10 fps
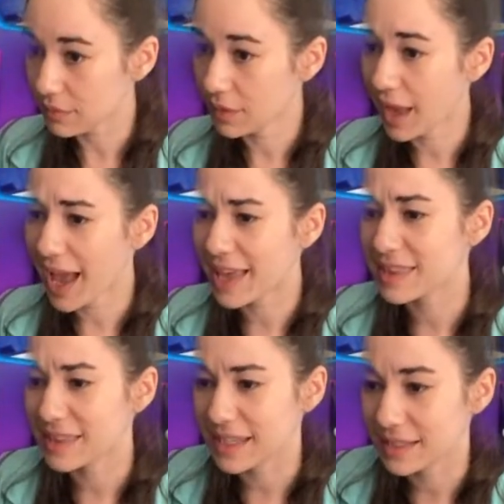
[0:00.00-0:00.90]

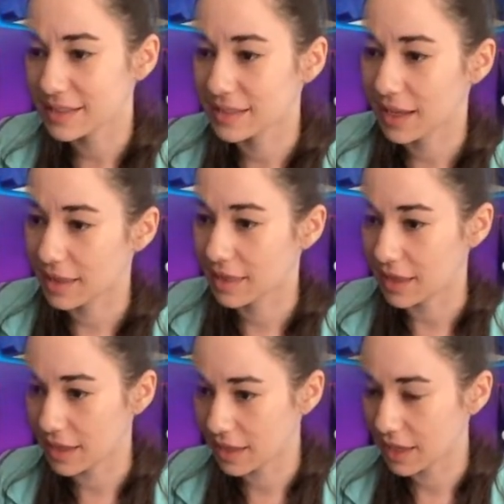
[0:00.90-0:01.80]
athlete, I
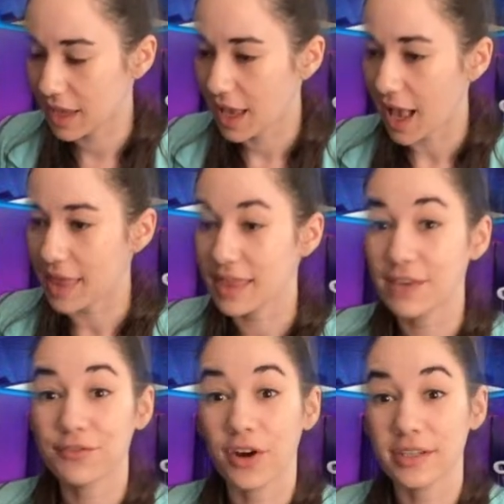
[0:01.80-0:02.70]
think. And
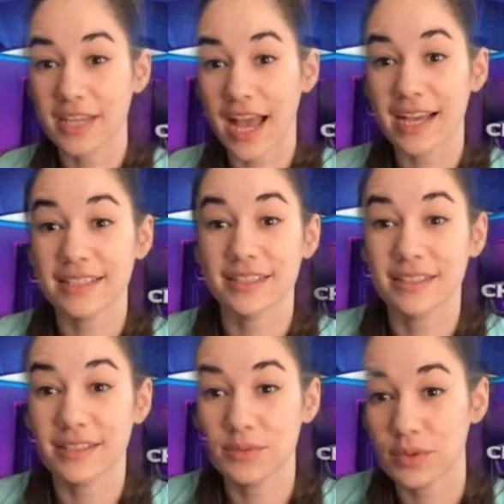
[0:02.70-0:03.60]
then for our tags, this
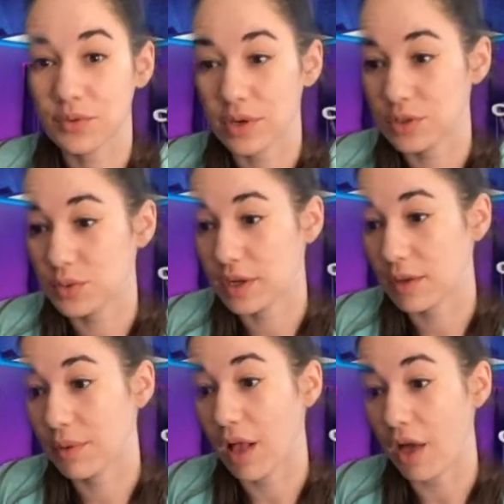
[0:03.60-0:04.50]
is what's going to
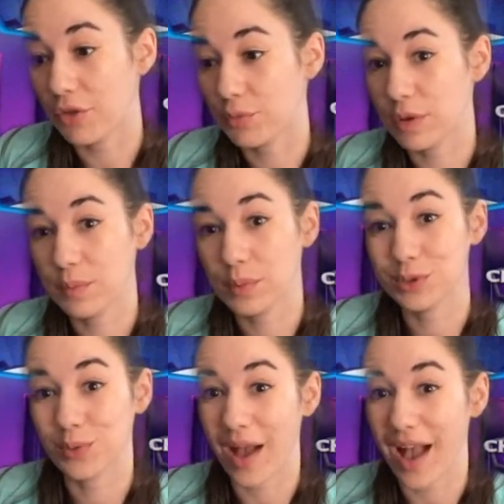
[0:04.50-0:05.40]
enable other people
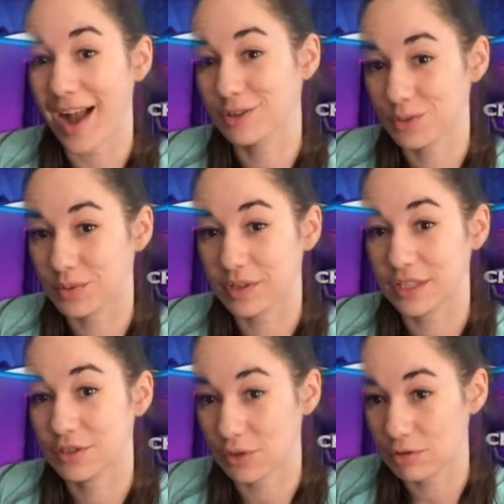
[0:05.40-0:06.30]
to actually
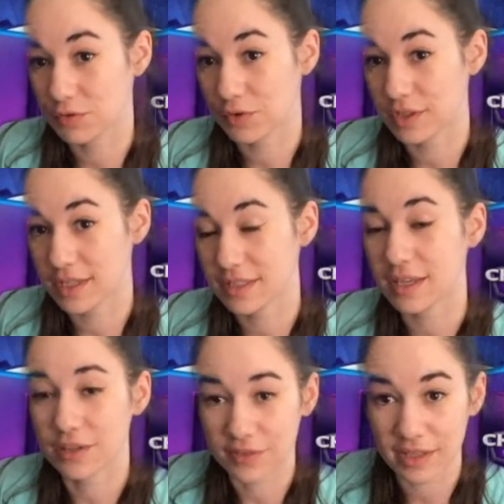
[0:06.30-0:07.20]
search for this
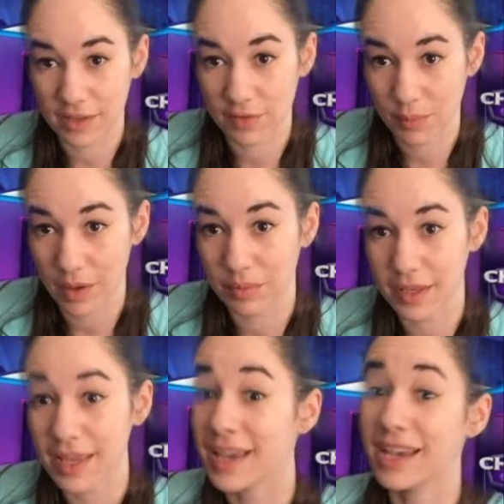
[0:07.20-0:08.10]
if I leave it
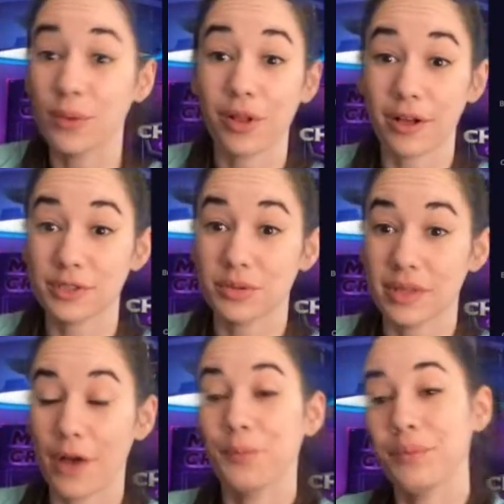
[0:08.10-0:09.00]
public. It will also
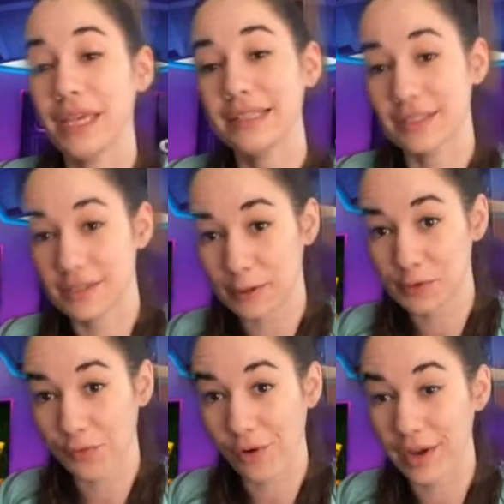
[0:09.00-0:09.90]
allow me to search
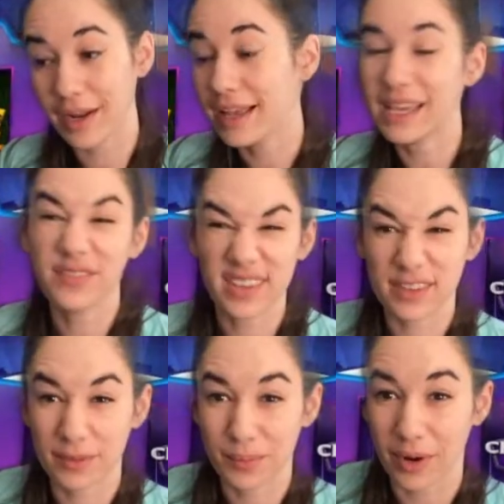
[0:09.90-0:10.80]
for it if I
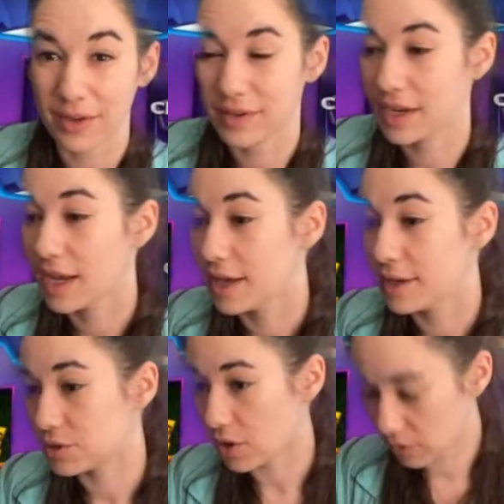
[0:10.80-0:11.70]
leave it private.
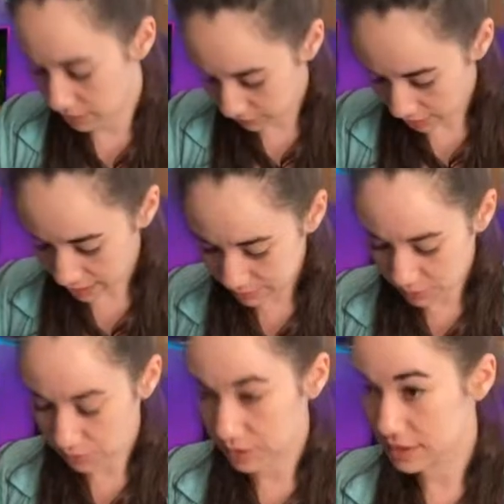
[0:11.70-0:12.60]
So if I am
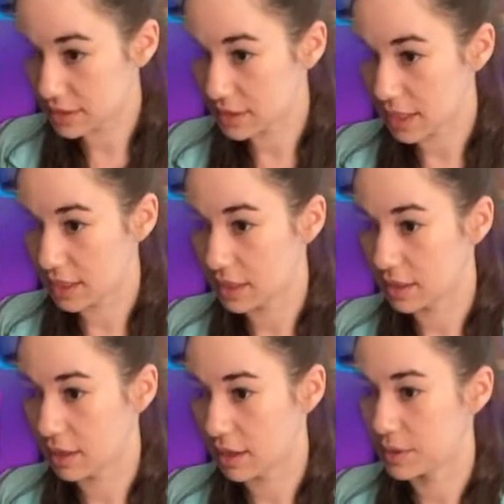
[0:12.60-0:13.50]
going to say
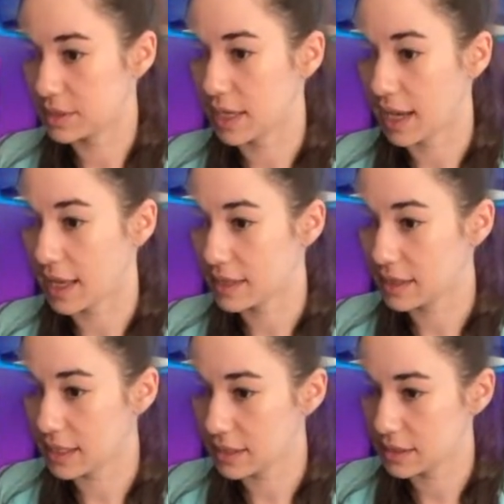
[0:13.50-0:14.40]
here, I'm going to say
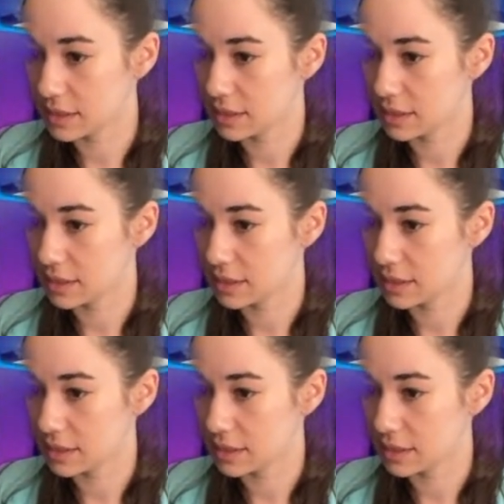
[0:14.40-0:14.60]
athlete,